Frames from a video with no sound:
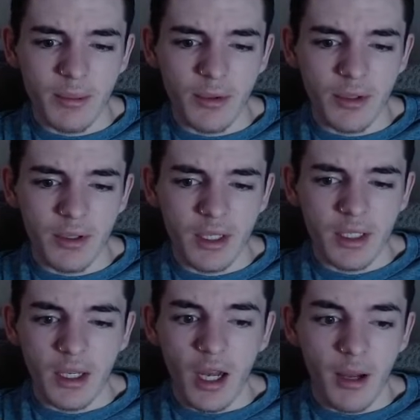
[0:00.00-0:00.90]
more,
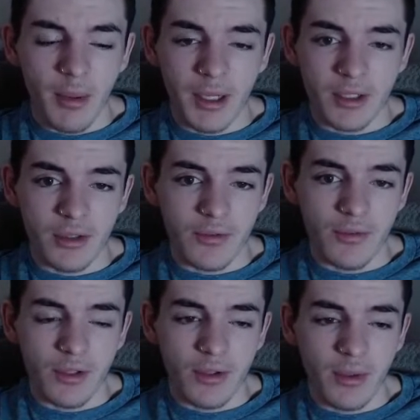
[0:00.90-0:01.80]
I'll buy a shirt
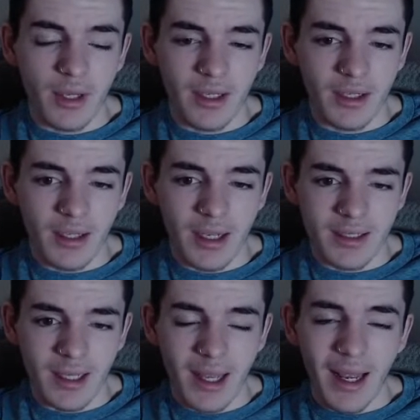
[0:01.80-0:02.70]
for you, and
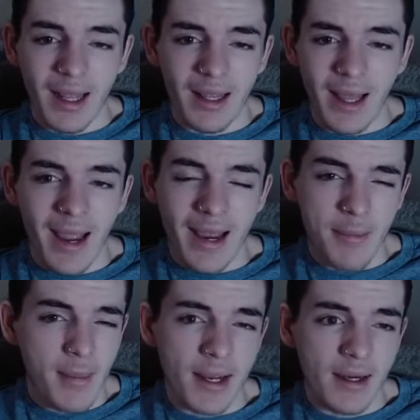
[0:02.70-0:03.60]
has a
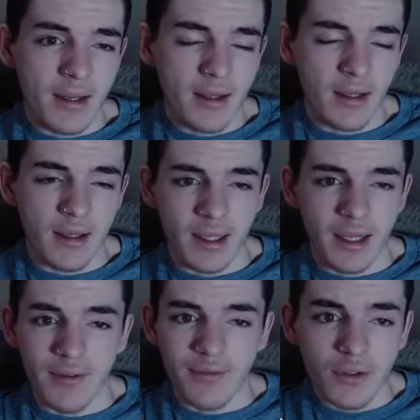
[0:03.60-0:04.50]
handmade
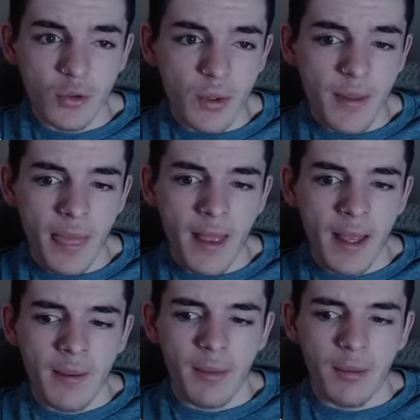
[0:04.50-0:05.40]
kind of feel to it.
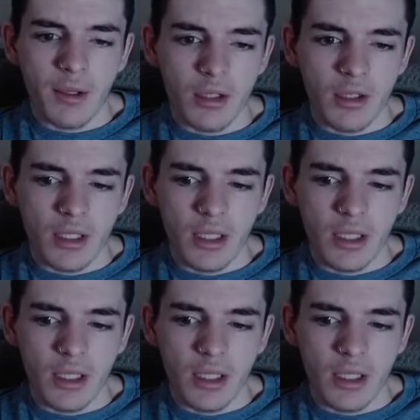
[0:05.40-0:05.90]
But we're going to look